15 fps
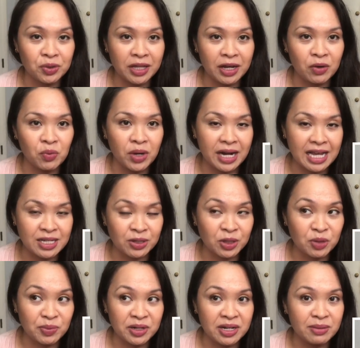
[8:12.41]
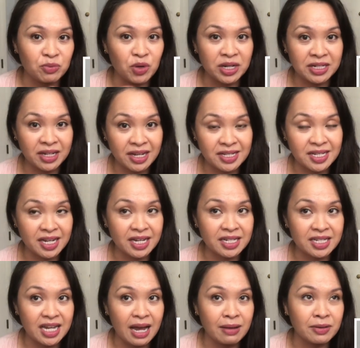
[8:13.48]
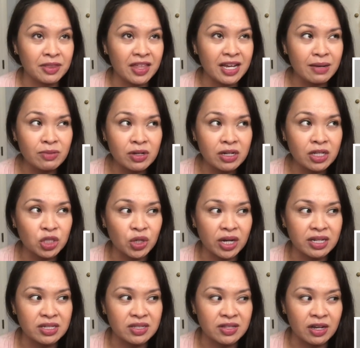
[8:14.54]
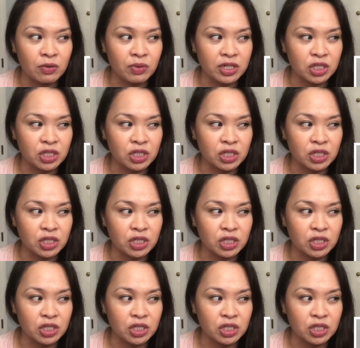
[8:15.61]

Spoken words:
Like one has aluminum, one doesn't. I think I'm gonna try to stick with